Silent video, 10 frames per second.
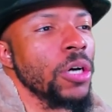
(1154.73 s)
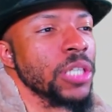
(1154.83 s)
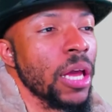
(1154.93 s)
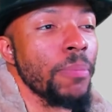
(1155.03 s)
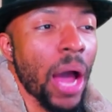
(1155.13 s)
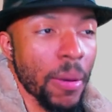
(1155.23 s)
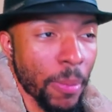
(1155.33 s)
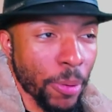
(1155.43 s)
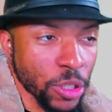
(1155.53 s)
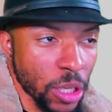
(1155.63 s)
in my
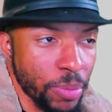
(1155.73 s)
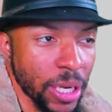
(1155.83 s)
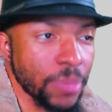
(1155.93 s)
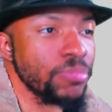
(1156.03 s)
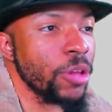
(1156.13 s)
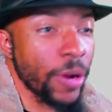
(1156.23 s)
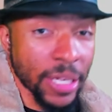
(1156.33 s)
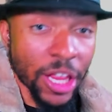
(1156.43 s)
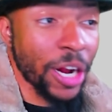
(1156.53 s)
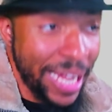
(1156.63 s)
personal opinion.
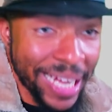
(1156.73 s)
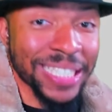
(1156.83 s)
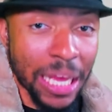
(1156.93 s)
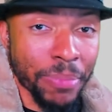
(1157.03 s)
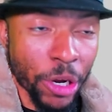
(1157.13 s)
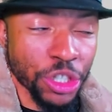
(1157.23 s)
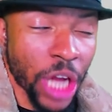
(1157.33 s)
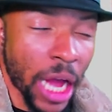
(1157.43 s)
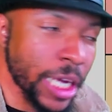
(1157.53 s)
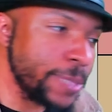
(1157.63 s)
There is a better
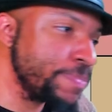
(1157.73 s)
shotgun.